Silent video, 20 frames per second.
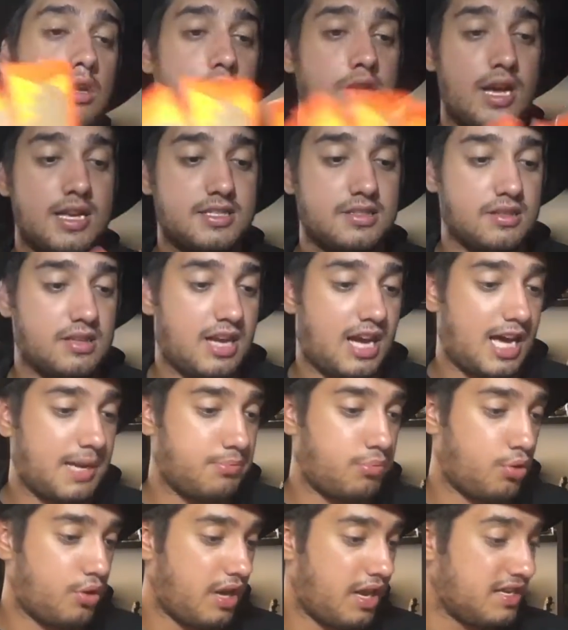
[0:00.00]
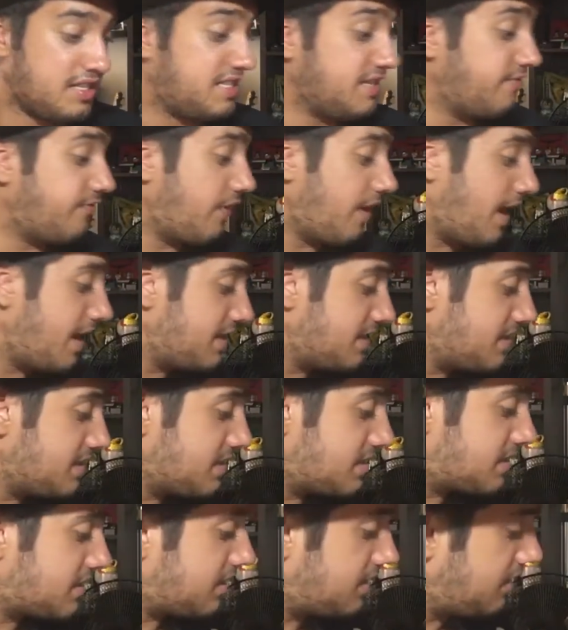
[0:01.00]
Nice little cardboard
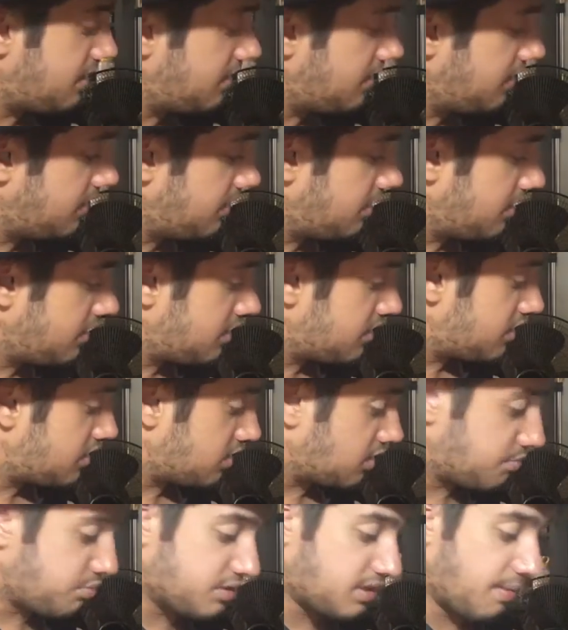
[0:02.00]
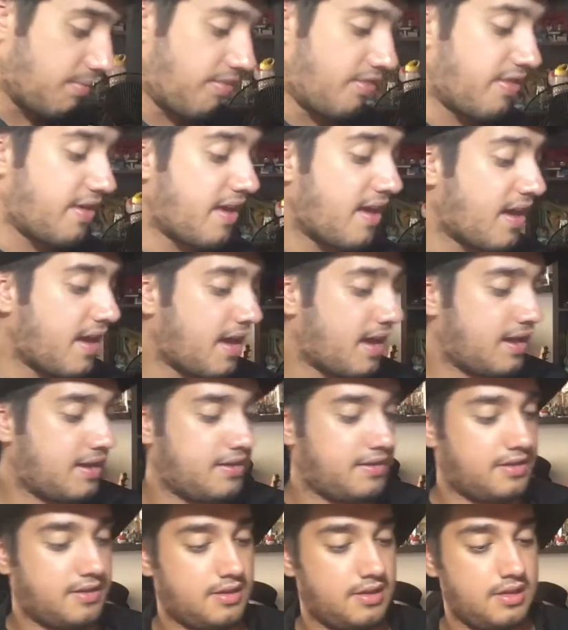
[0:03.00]
dividers. So put them there.
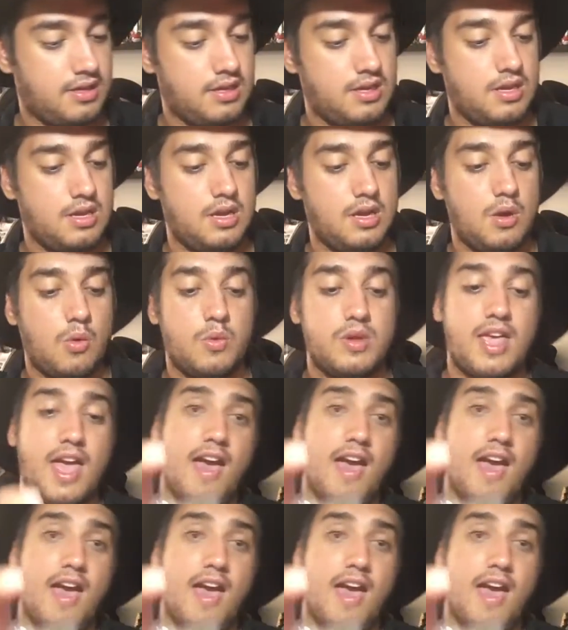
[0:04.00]
We